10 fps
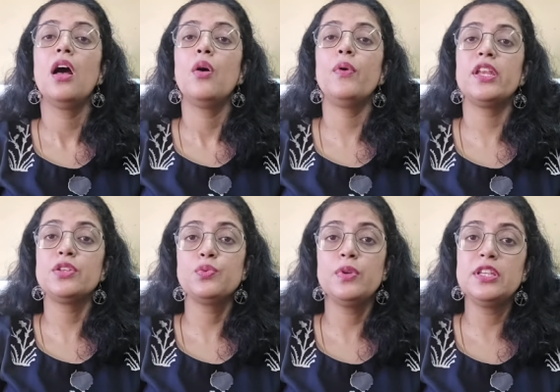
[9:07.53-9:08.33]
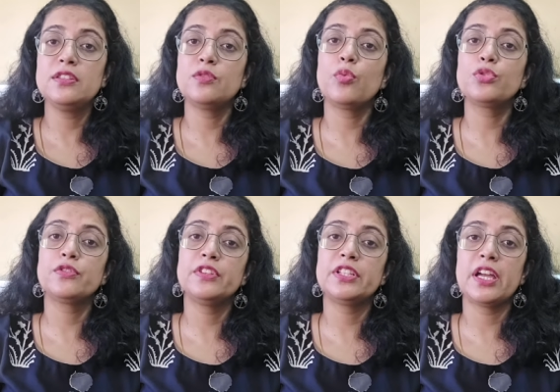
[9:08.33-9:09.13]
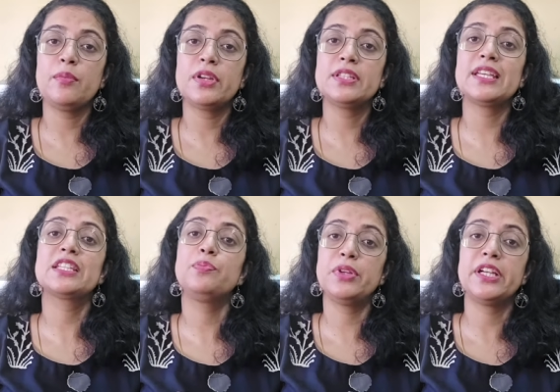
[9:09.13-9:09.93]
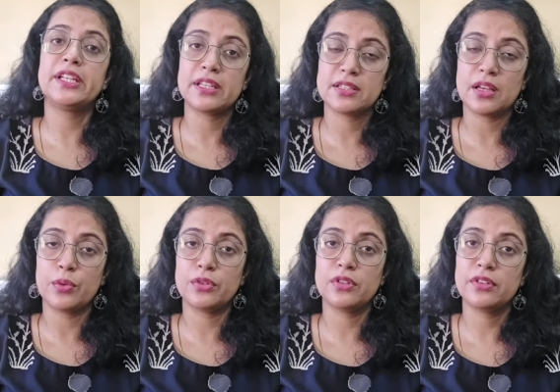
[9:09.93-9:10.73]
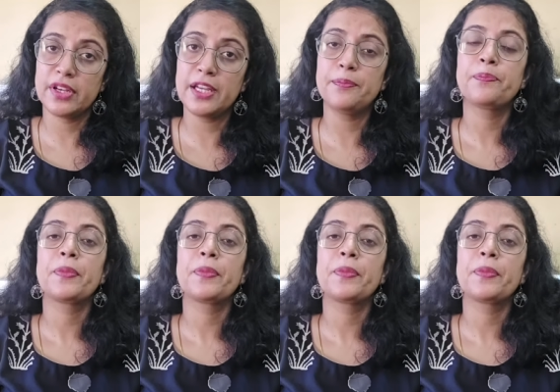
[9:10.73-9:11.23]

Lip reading: whereas wheeze is most of the time it is expiratory sound, right?